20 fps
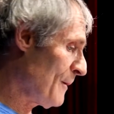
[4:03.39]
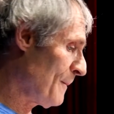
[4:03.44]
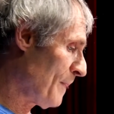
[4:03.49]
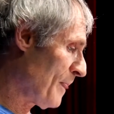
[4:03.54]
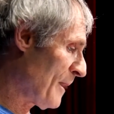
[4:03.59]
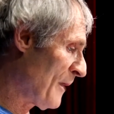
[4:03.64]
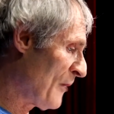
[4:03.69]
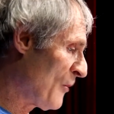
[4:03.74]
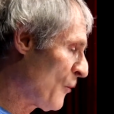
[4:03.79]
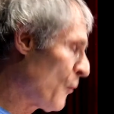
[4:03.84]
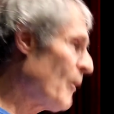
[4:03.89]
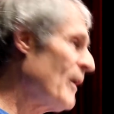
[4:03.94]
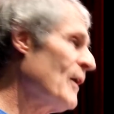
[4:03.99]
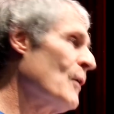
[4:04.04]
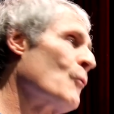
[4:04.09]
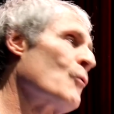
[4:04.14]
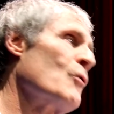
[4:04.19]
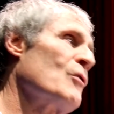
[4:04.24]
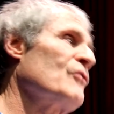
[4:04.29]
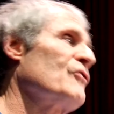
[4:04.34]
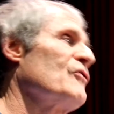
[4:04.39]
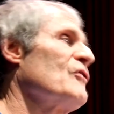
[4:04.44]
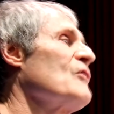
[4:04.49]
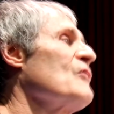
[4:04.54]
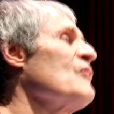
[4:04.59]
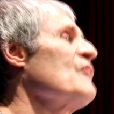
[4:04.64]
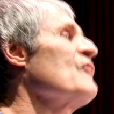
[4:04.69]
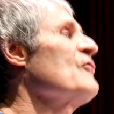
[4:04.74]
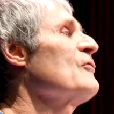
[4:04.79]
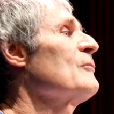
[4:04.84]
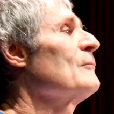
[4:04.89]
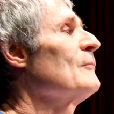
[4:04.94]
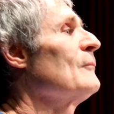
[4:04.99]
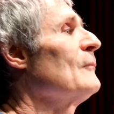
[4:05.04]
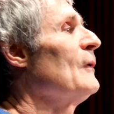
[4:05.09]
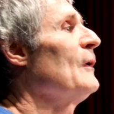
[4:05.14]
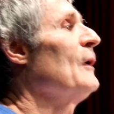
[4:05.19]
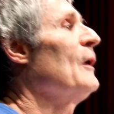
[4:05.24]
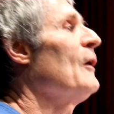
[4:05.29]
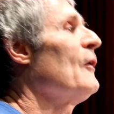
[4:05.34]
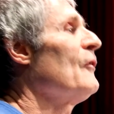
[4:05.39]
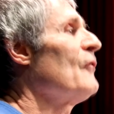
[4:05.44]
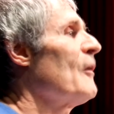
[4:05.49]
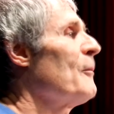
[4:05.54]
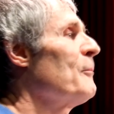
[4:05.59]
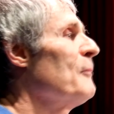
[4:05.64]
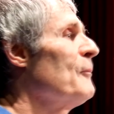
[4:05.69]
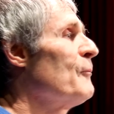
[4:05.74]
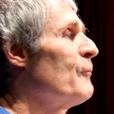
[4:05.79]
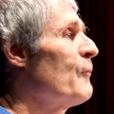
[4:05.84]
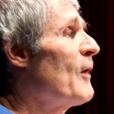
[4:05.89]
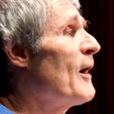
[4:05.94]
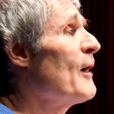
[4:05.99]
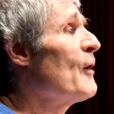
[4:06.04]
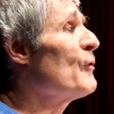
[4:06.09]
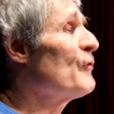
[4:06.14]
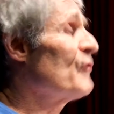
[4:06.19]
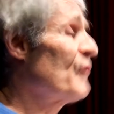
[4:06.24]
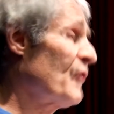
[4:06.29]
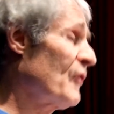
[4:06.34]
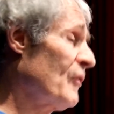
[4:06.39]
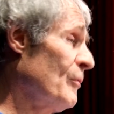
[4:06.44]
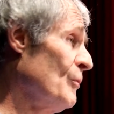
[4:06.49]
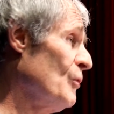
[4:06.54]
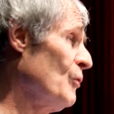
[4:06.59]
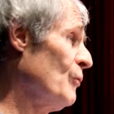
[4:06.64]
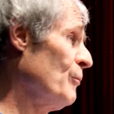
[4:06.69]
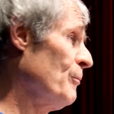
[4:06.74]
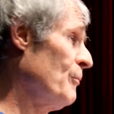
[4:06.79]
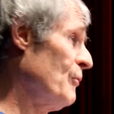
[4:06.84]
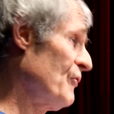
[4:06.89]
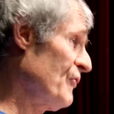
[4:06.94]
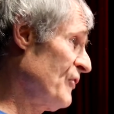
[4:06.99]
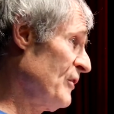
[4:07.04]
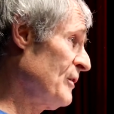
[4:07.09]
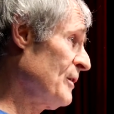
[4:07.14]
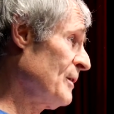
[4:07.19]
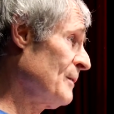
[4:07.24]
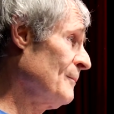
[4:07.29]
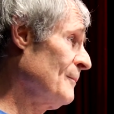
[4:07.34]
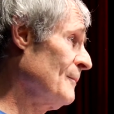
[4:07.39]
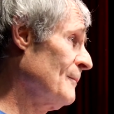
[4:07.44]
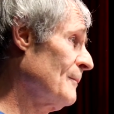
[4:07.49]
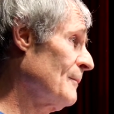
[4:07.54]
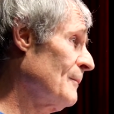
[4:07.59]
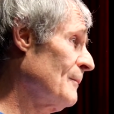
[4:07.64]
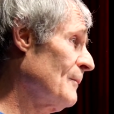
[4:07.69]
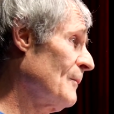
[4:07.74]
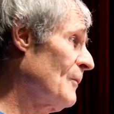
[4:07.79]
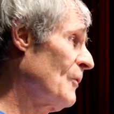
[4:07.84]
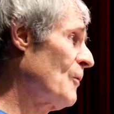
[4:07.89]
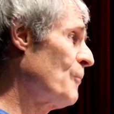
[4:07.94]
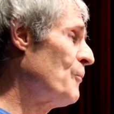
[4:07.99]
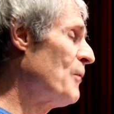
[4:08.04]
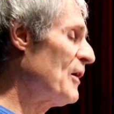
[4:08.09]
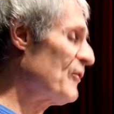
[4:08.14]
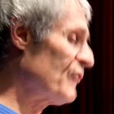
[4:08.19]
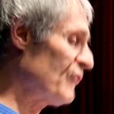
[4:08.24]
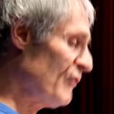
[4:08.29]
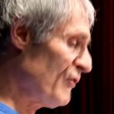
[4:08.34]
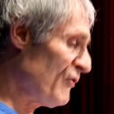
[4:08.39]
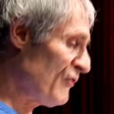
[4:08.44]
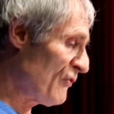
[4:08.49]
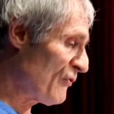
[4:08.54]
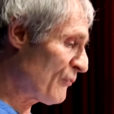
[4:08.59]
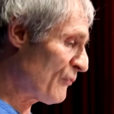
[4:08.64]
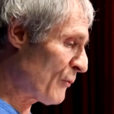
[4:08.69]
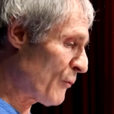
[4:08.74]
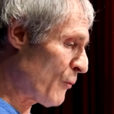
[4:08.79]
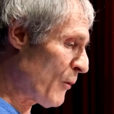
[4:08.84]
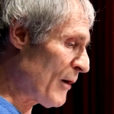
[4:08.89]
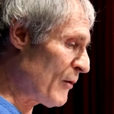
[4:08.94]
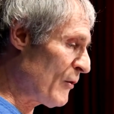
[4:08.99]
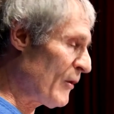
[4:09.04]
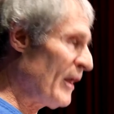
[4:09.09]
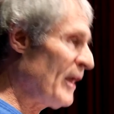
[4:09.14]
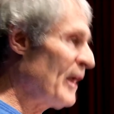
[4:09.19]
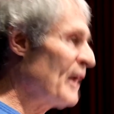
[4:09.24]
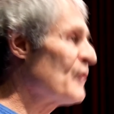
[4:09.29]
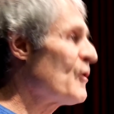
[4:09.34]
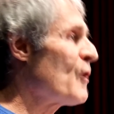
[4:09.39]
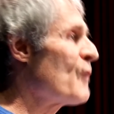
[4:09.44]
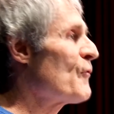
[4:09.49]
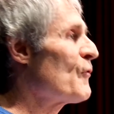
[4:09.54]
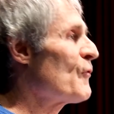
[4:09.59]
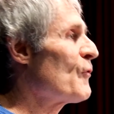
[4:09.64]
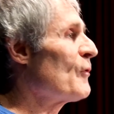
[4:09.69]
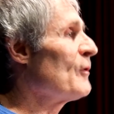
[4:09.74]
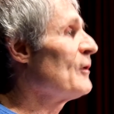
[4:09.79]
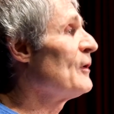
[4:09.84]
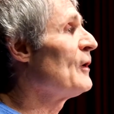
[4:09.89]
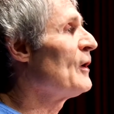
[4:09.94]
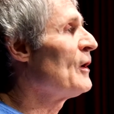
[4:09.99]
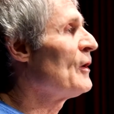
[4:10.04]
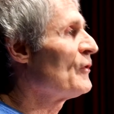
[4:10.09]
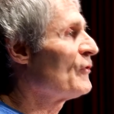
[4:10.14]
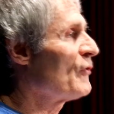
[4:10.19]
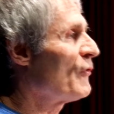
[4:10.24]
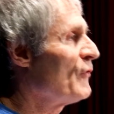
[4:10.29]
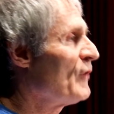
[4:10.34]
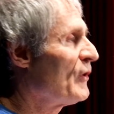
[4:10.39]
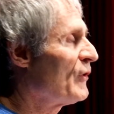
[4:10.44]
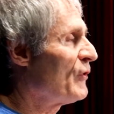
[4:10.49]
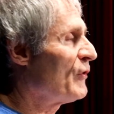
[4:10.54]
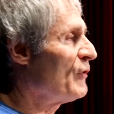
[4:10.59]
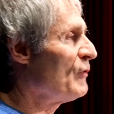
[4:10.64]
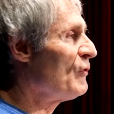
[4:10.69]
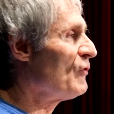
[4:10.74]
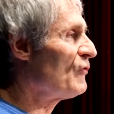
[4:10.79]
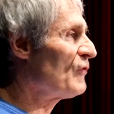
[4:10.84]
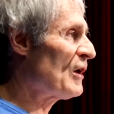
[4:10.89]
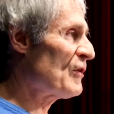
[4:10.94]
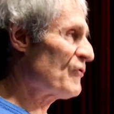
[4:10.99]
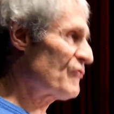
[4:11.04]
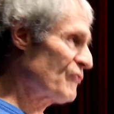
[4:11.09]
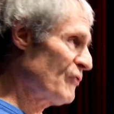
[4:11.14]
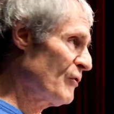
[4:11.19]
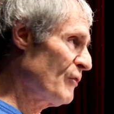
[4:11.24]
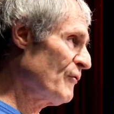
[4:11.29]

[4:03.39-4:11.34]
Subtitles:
And the way it works is that prior to the committal proceeding, the prosecution is required to hand over to the accused and serve